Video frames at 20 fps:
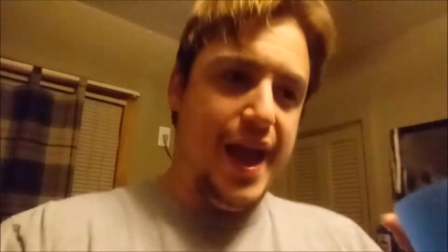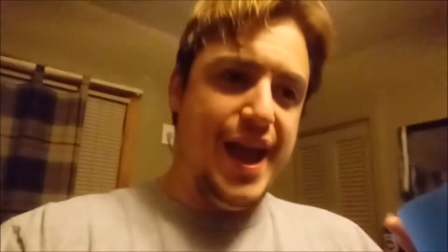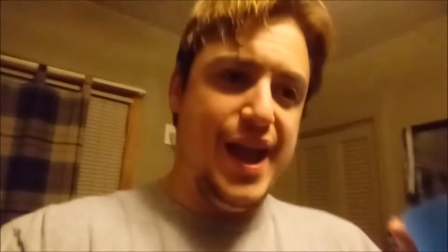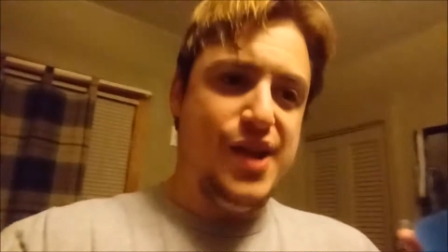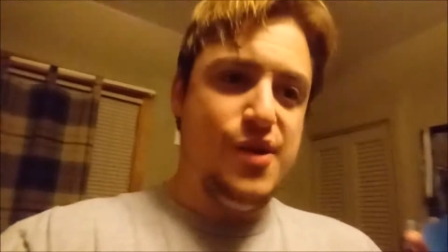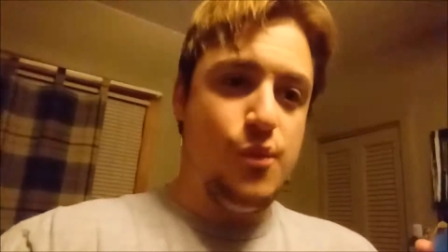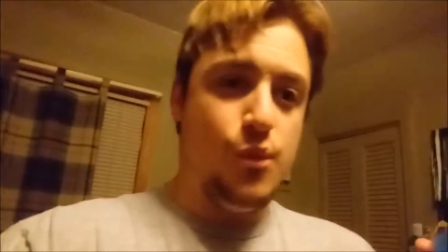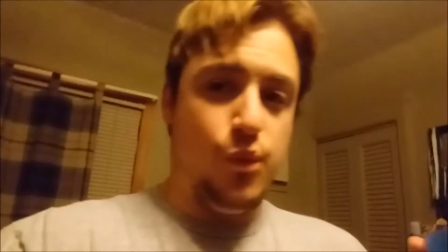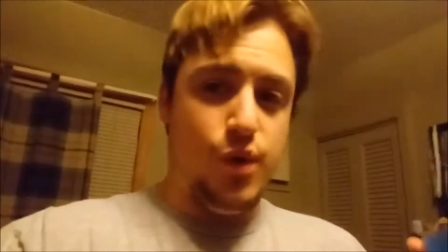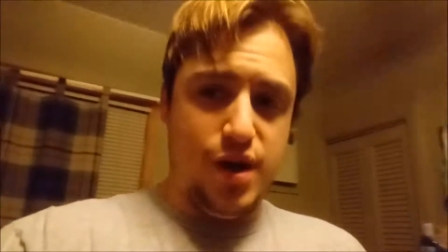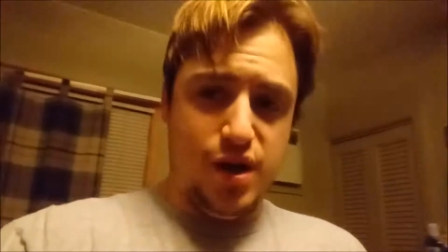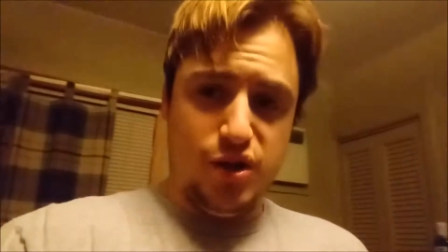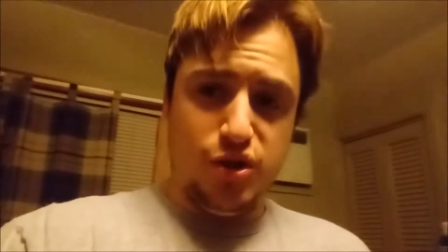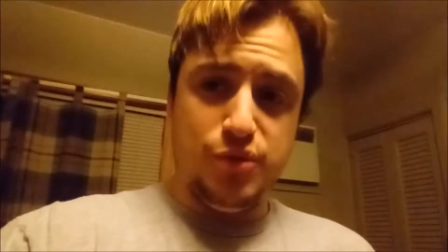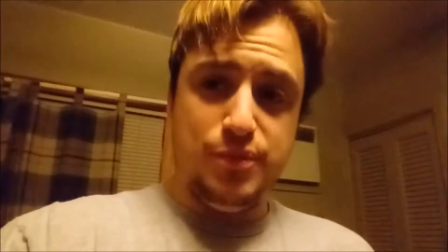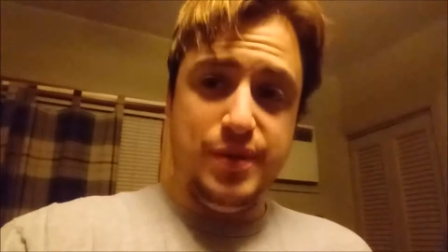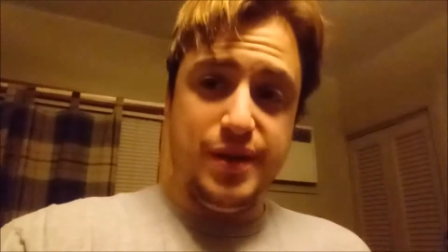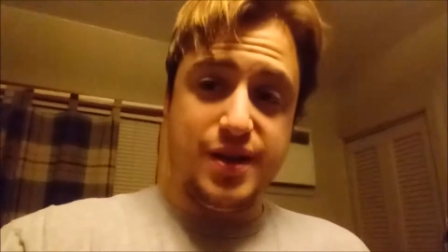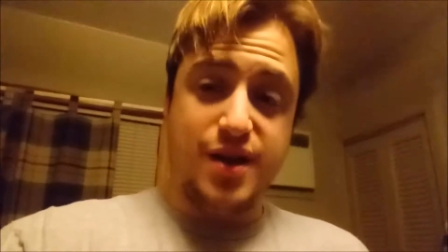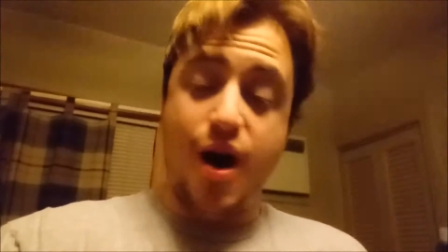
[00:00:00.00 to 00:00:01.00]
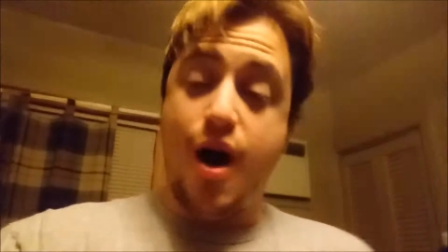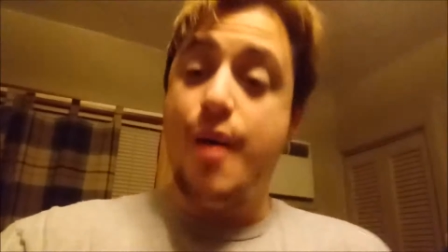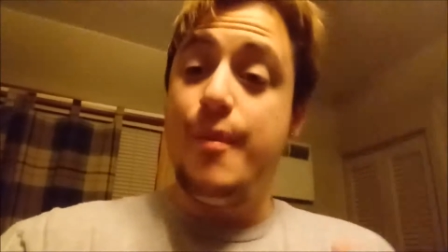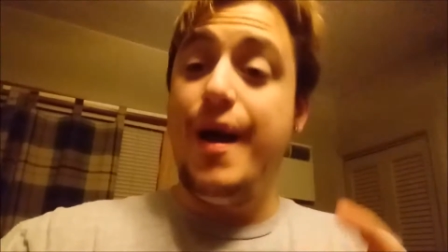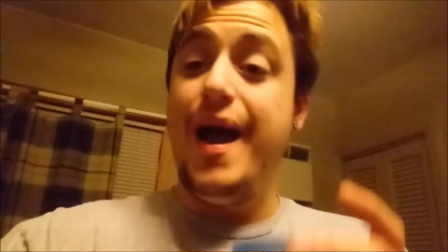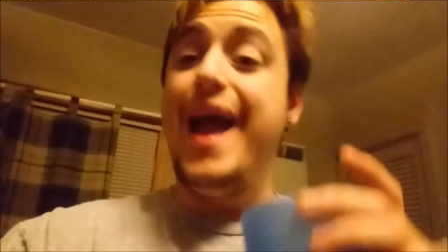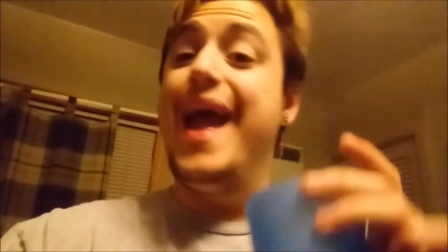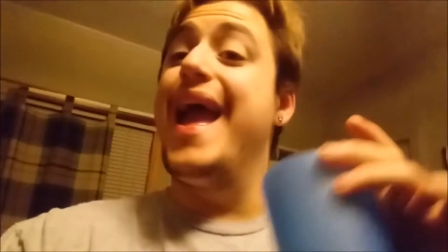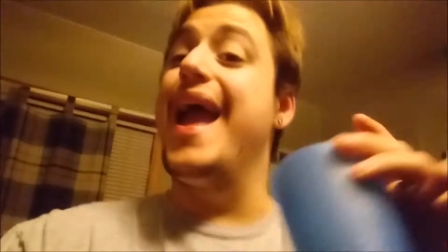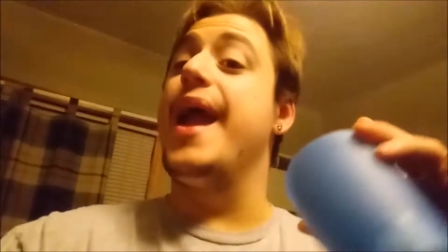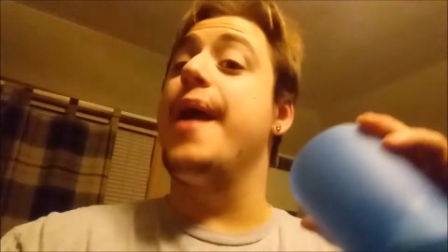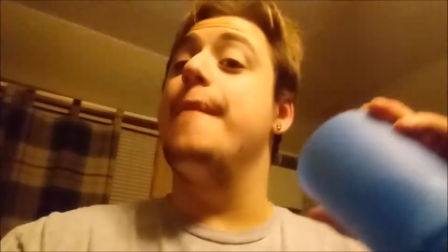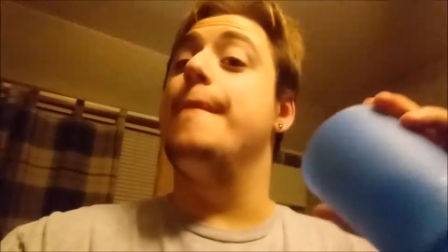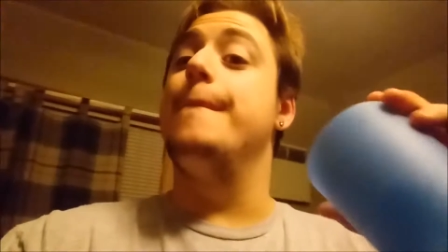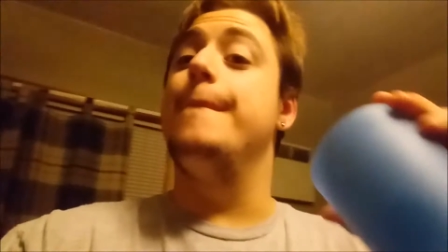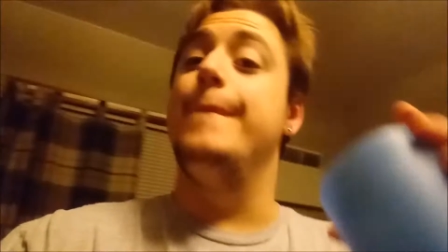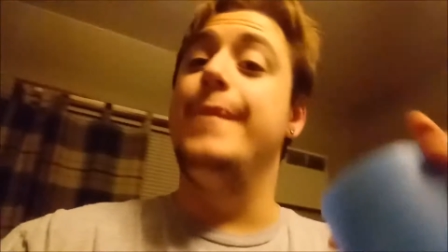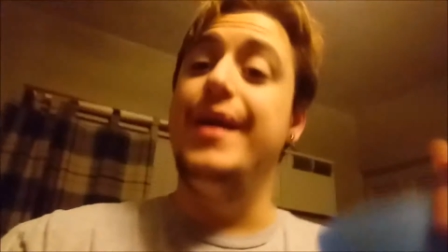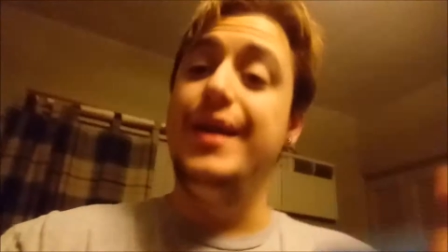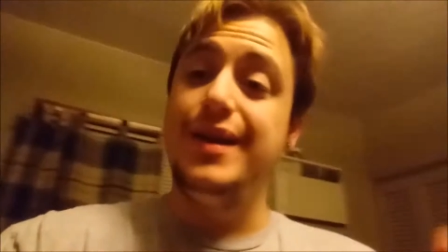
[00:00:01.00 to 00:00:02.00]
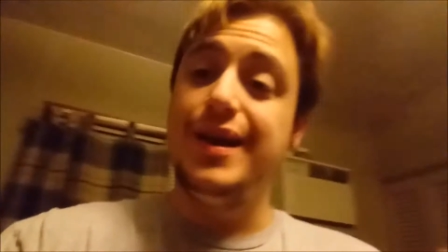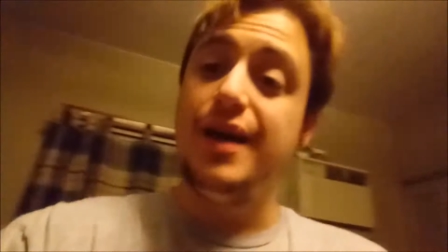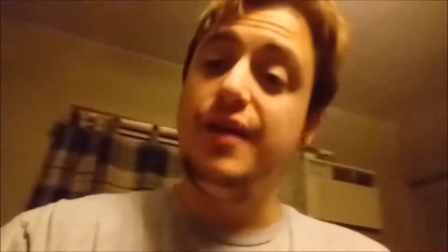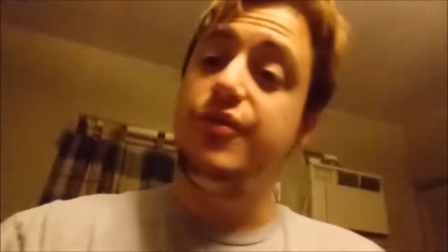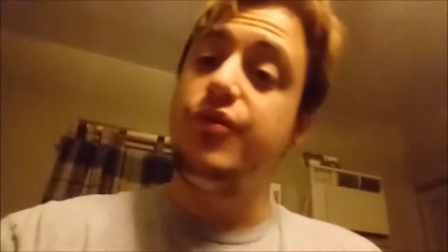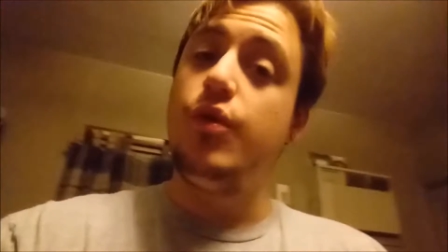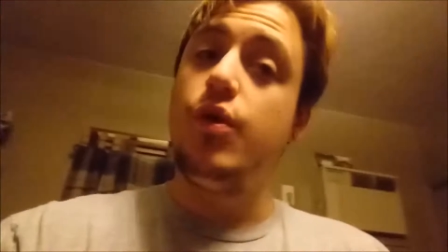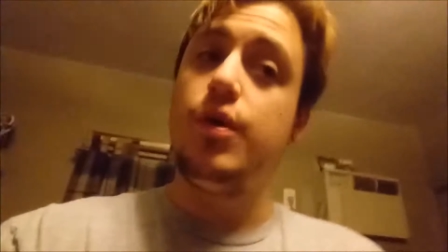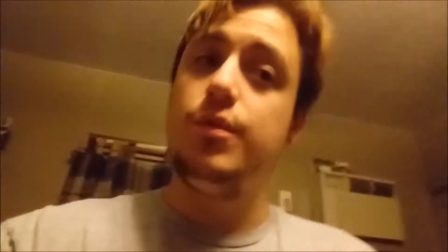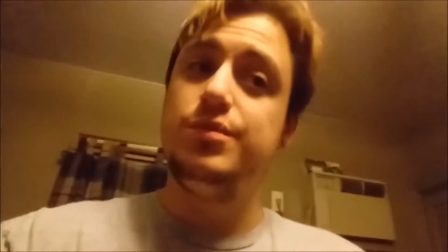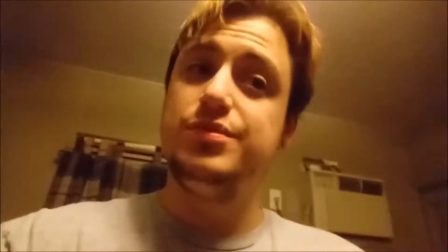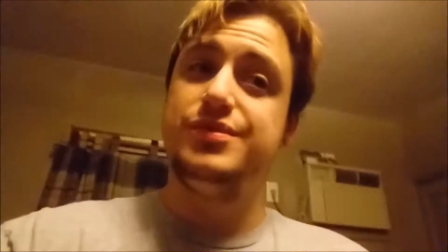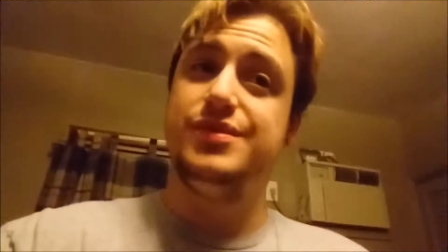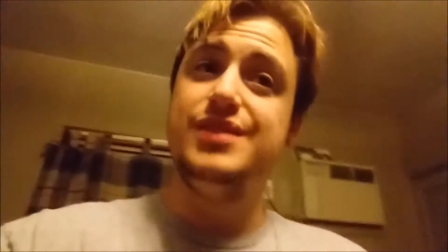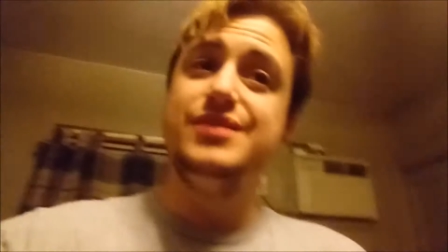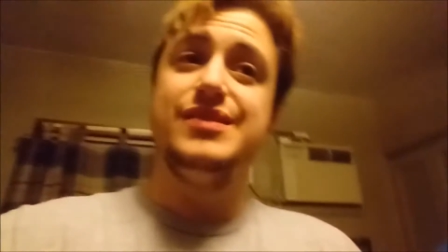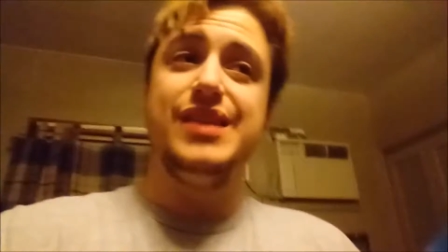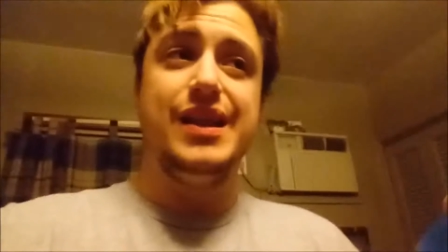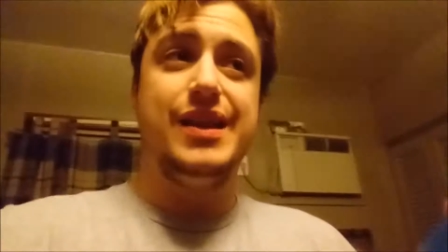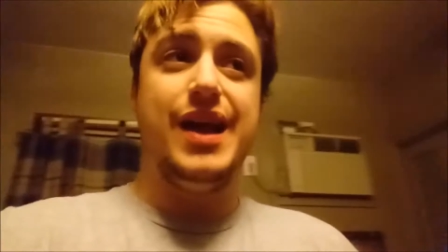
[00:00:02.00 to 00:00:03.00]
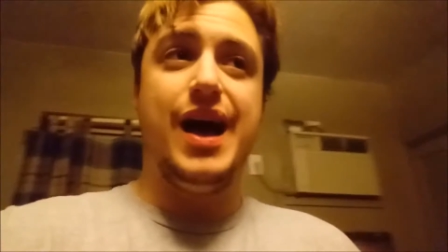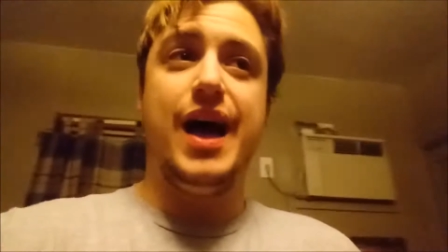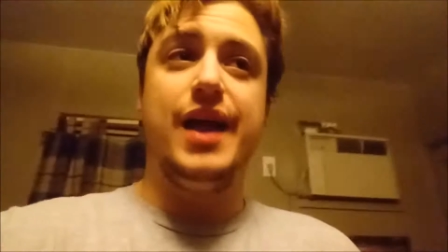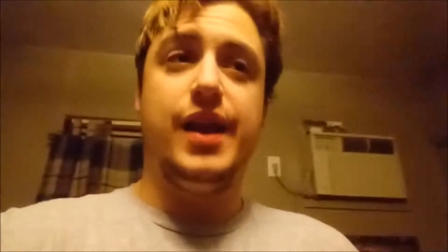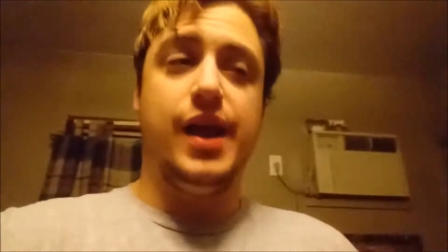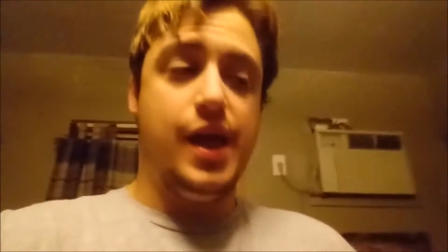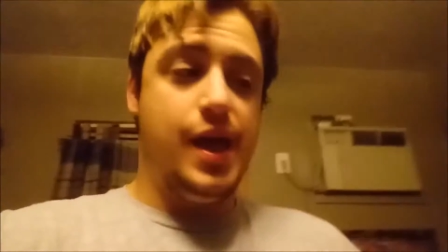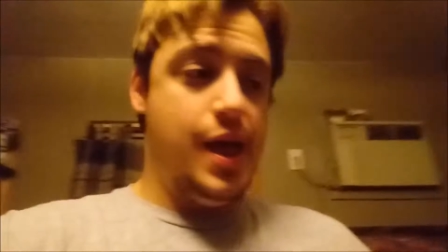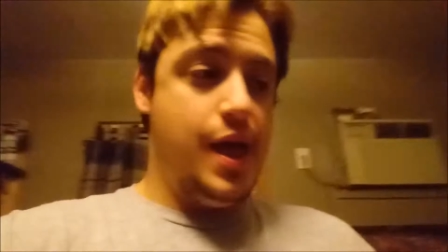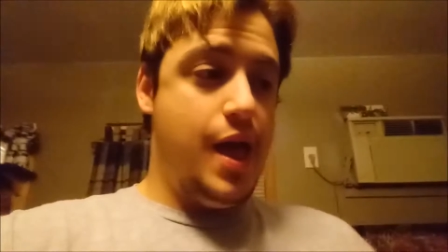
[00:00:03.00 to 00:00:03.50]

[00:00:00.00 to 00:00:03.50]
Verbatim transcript: it will become a midnight form, then not